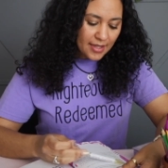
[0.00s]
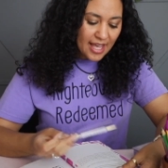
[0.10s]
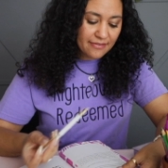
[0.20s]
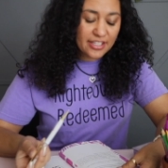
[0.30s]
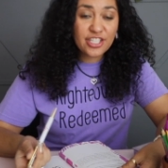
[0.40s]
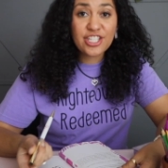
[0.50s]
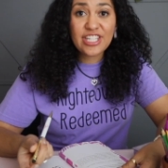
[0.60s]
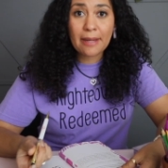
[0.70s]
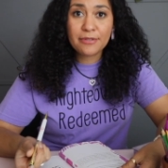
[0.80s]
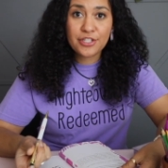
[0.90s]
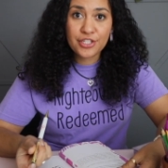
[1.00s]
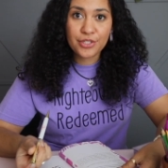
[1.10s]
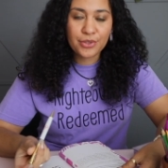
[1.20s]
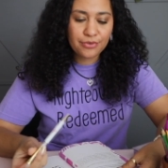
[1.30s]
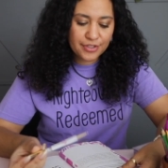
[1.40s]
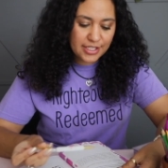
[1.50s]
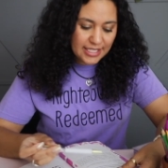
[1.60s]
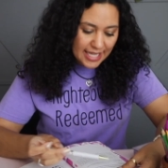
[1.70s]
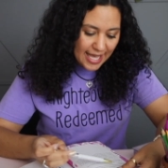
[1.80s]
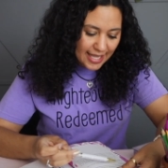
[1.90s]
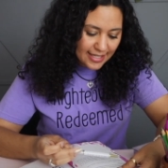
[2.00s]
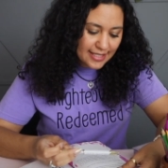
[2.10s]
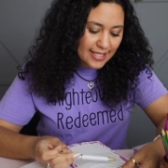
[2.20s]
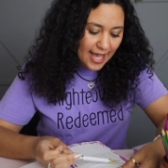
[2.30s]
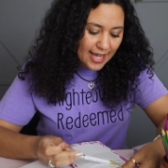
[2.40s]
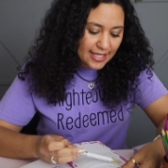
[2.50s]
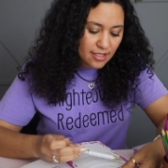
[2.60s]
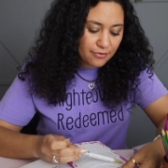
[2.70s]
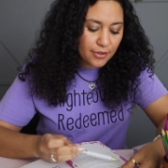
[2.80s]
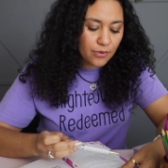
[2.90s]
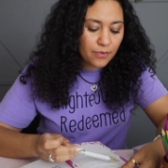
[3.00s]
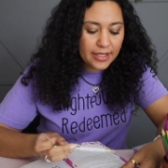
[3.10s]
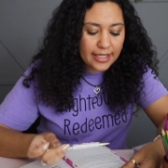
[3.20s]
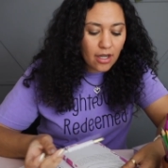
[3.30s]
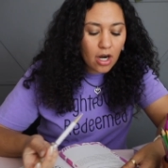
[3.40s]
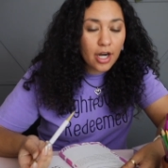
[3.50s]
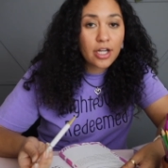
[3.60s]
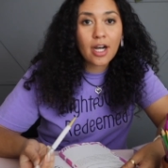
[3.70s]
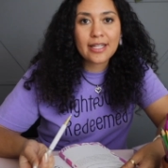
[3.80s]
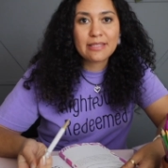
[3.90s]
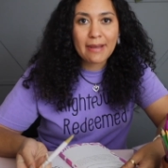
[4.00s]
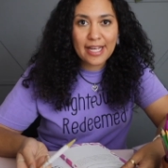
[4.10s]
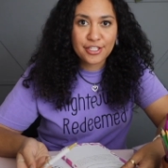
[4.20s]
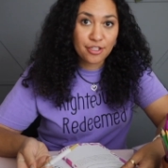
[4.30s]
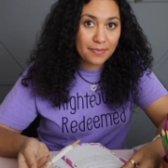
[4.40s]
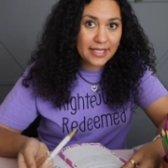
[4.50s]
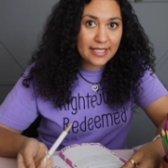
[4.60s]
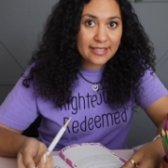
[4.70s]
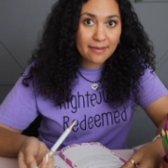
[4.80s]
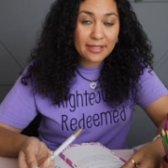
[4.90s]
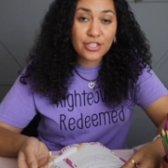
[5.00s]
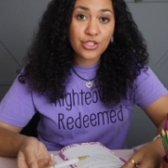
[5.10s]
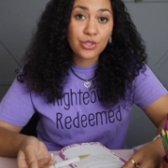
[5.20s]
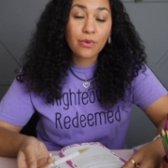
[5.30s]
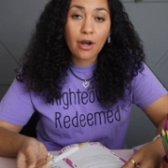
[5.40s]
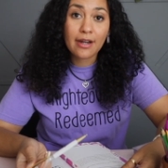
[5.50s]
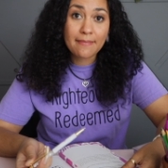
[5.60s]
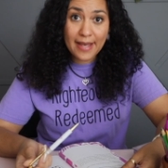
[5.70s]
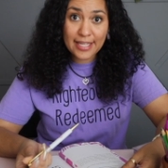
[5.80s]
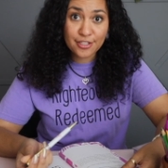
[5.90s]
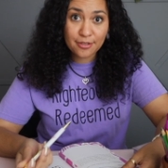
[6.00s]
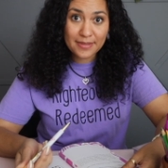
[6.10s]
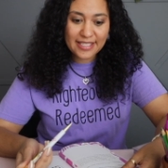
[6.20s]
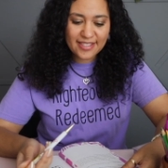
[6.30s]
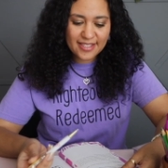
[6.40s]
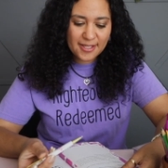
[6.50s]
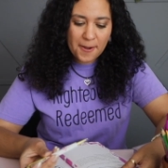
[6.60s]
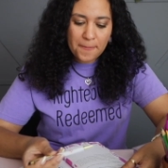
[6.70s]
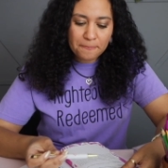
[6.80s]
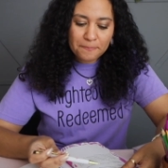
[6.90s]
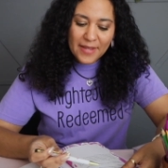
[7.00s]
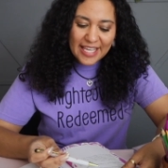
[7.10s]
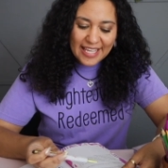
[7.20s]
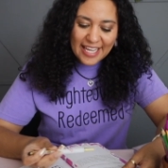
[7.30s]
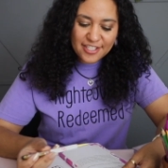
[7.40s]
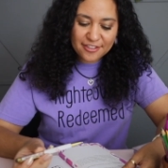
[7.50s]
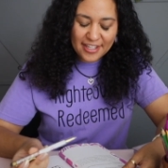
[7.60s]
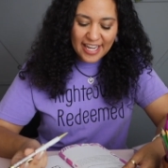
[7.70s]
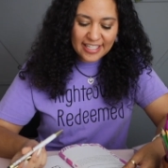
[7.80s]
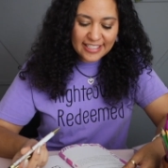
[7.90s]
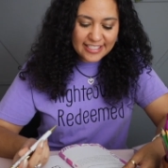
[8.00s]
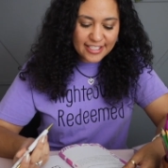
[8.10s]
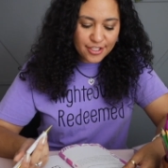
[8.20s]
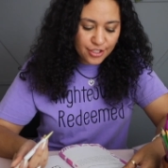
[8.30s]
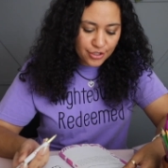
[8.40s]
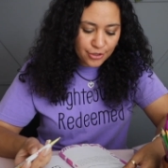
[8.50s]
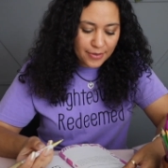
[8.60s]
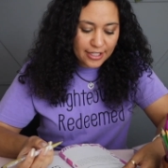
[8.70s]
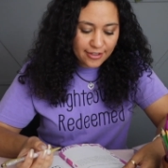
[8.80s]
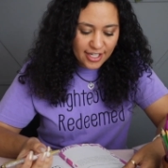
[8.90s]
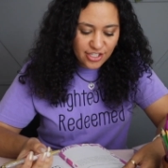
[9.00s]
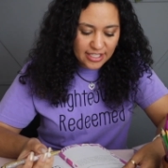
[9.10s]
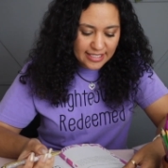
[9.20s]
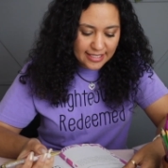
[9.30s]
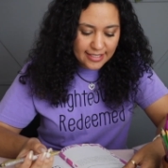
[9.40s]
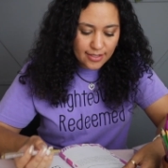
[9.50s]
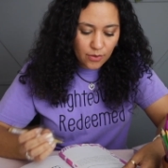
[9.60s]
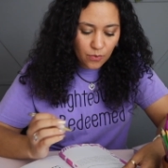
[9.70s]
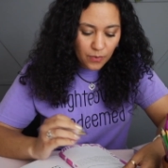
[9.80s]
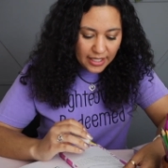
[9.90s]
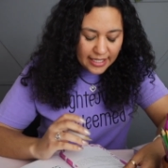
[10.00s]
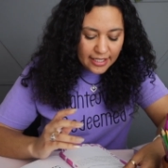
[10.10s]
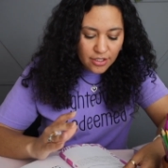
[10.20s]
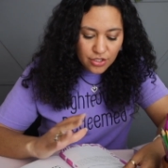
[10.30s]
Ephesians chapter 2 verse 10 says, For we are God's masterpiece. That means you are a masterpiece. He has created us anew in Christ Jesus so we can